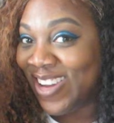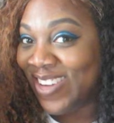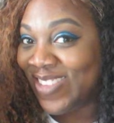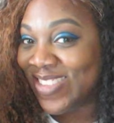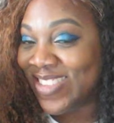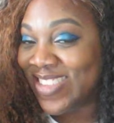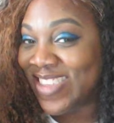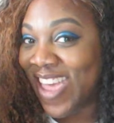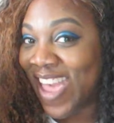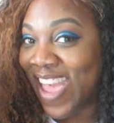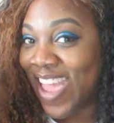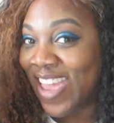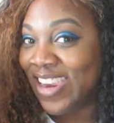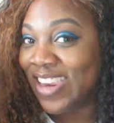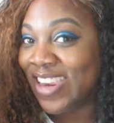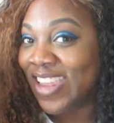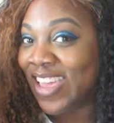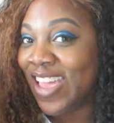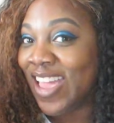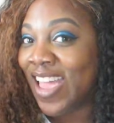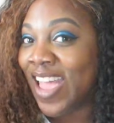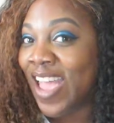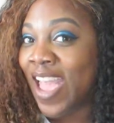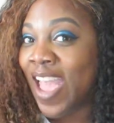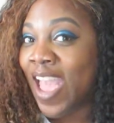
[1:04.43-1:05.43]
Note
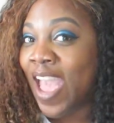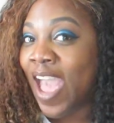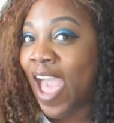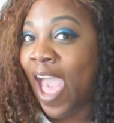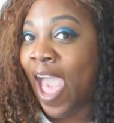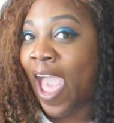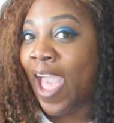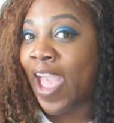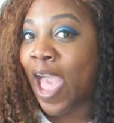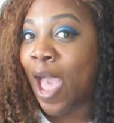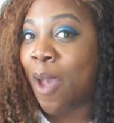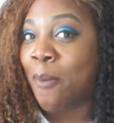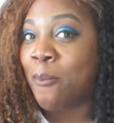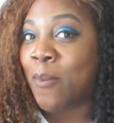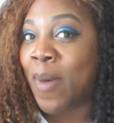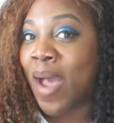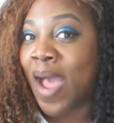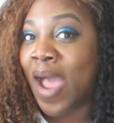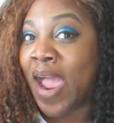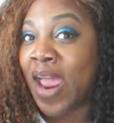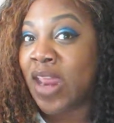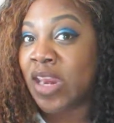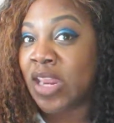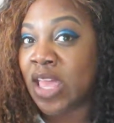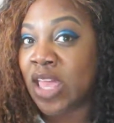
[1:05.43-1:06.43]
10. I got
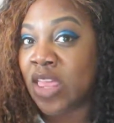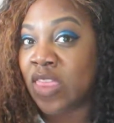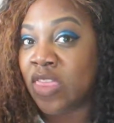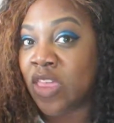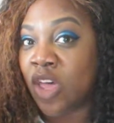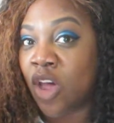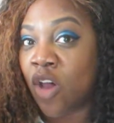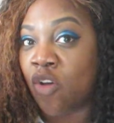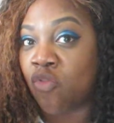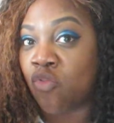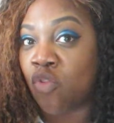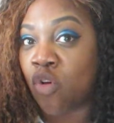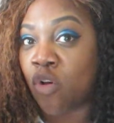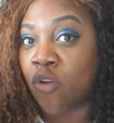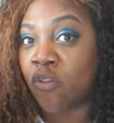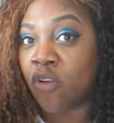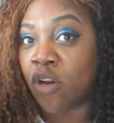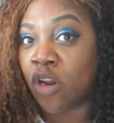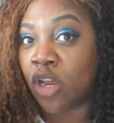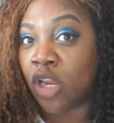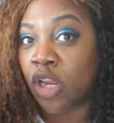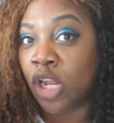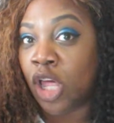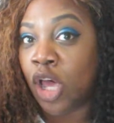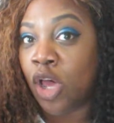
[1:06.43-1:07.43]
mine in the
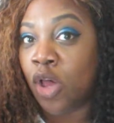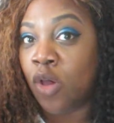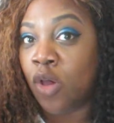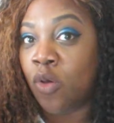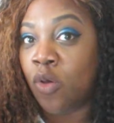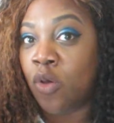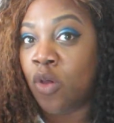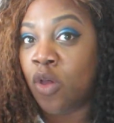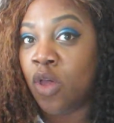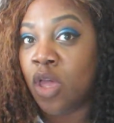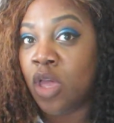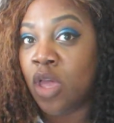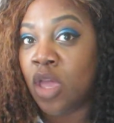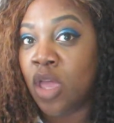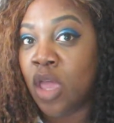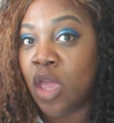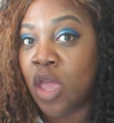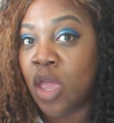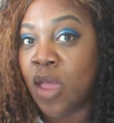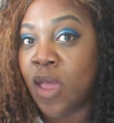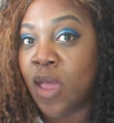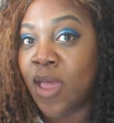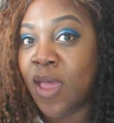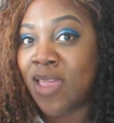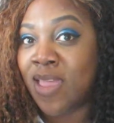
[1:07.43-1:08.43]
Aurora Glow.
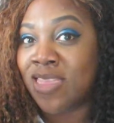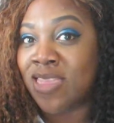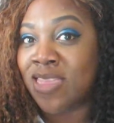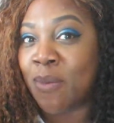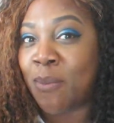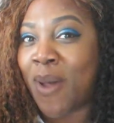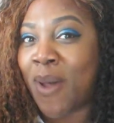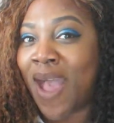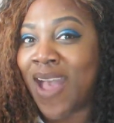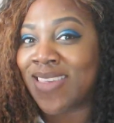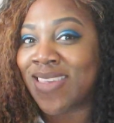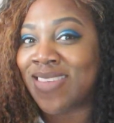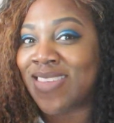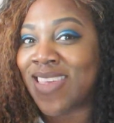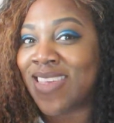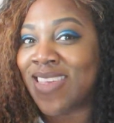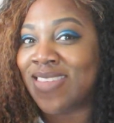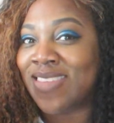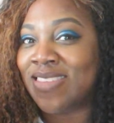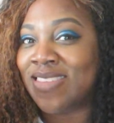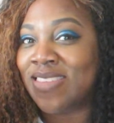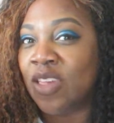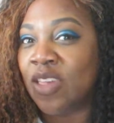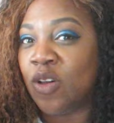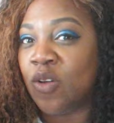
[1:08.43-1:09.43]
The box
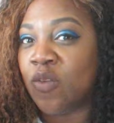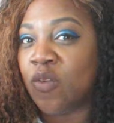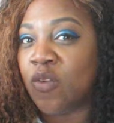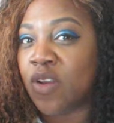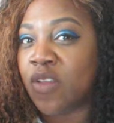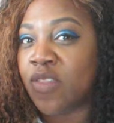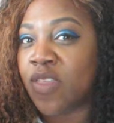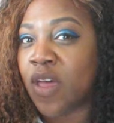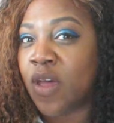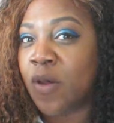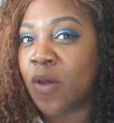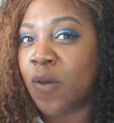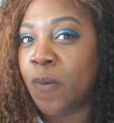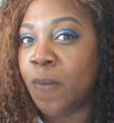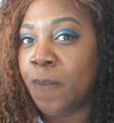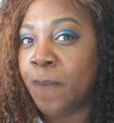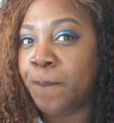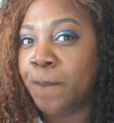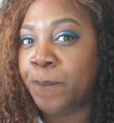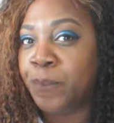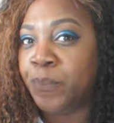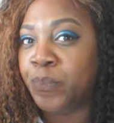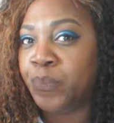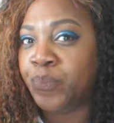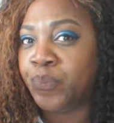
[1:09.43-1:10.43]
says silver though,
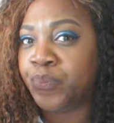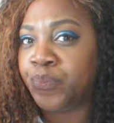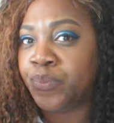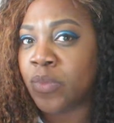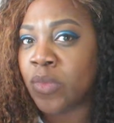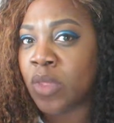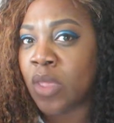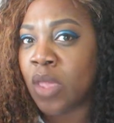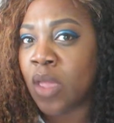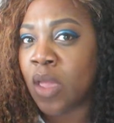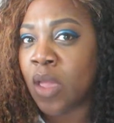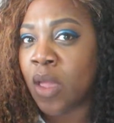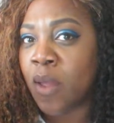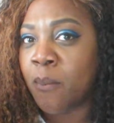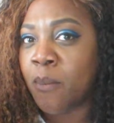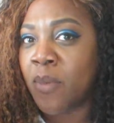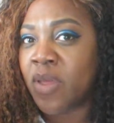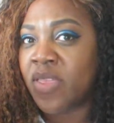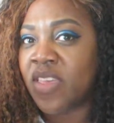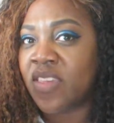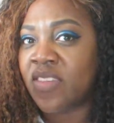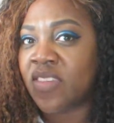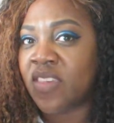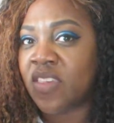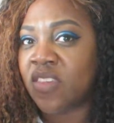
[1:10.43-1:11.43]

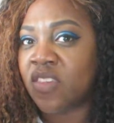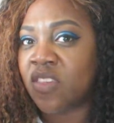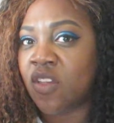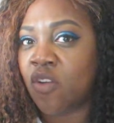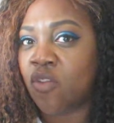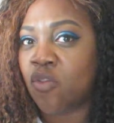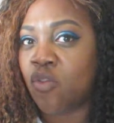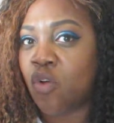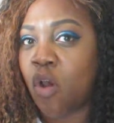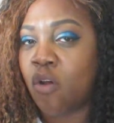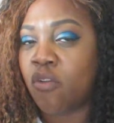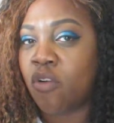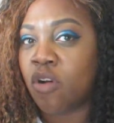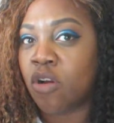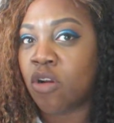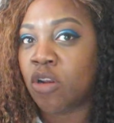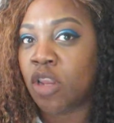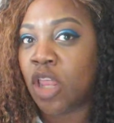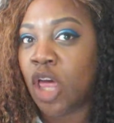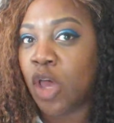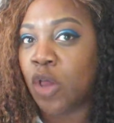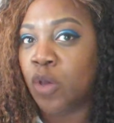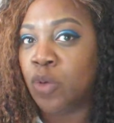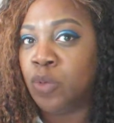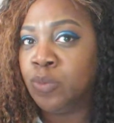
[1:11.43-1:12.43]
but this is the Aurora
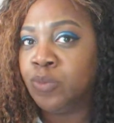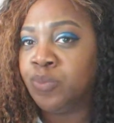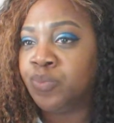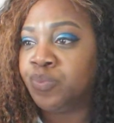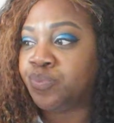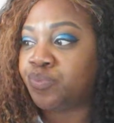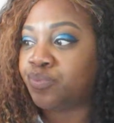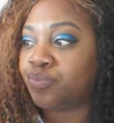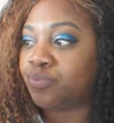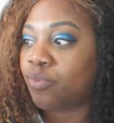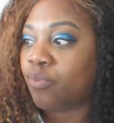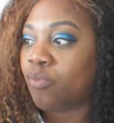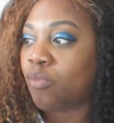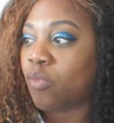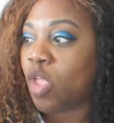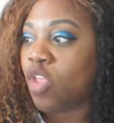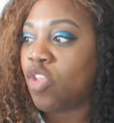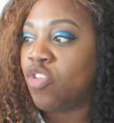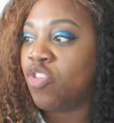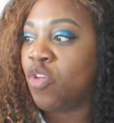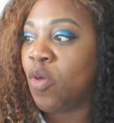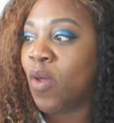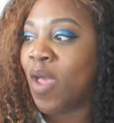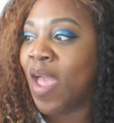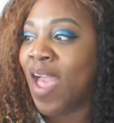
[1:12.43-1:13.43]
Glow.
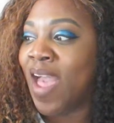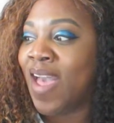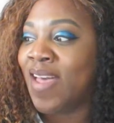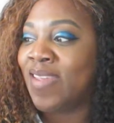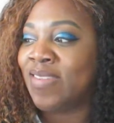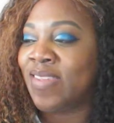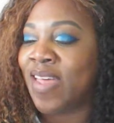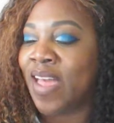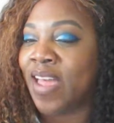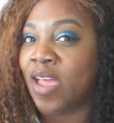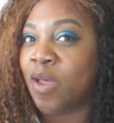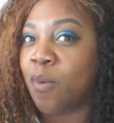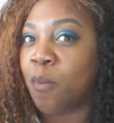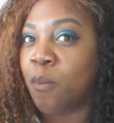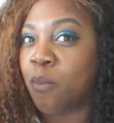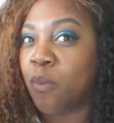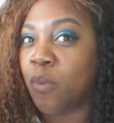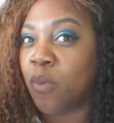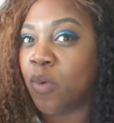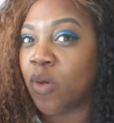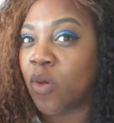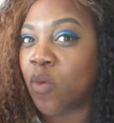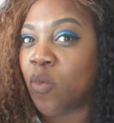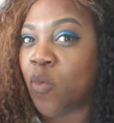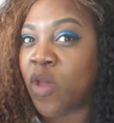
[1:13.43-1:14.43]
So it has like,
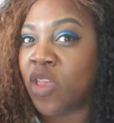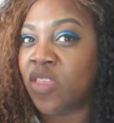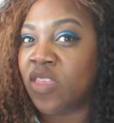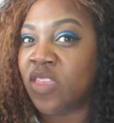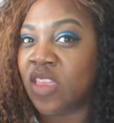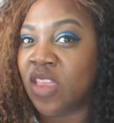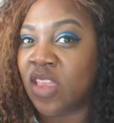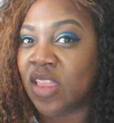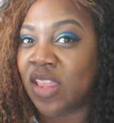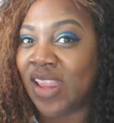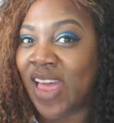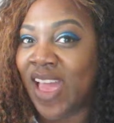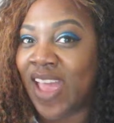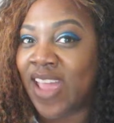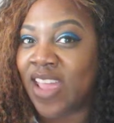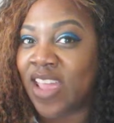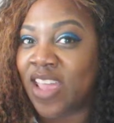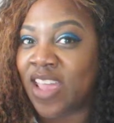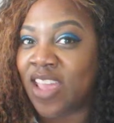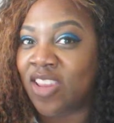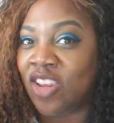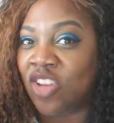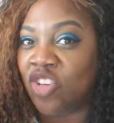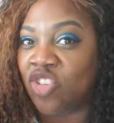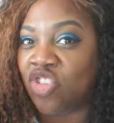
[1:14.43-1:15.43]
when the
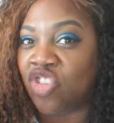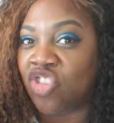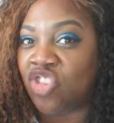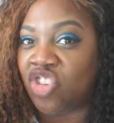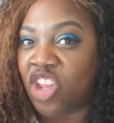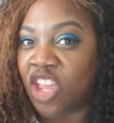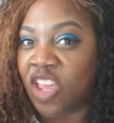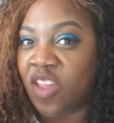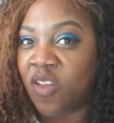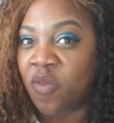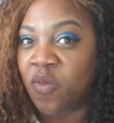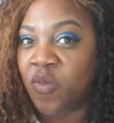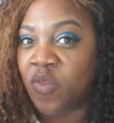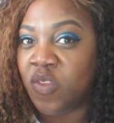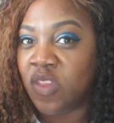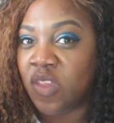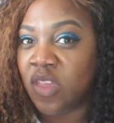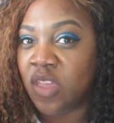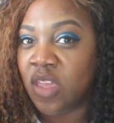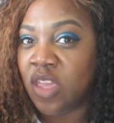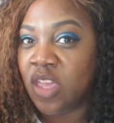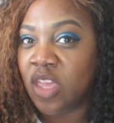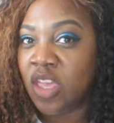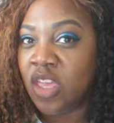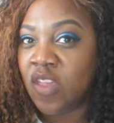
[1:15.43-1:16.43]
light, it'll shift.
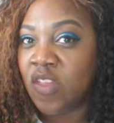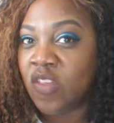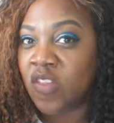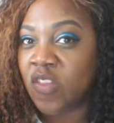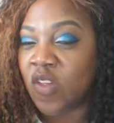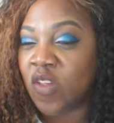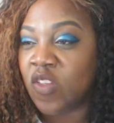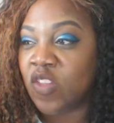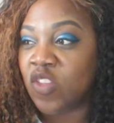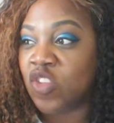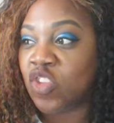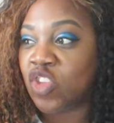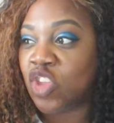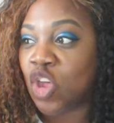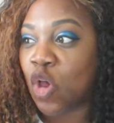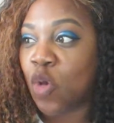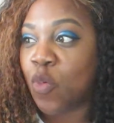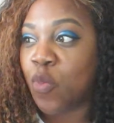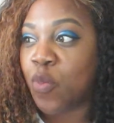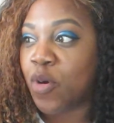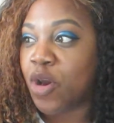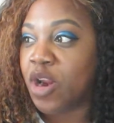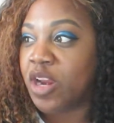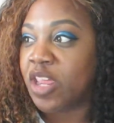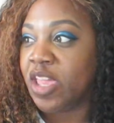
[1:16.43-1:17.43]
So it's
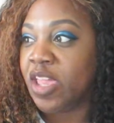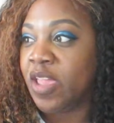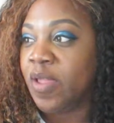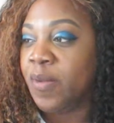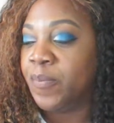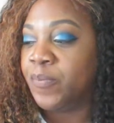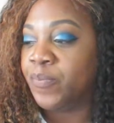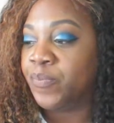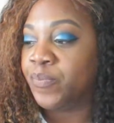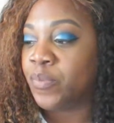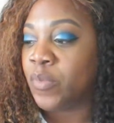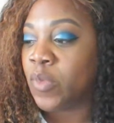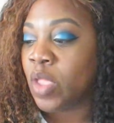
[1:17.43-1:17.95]
so pretty.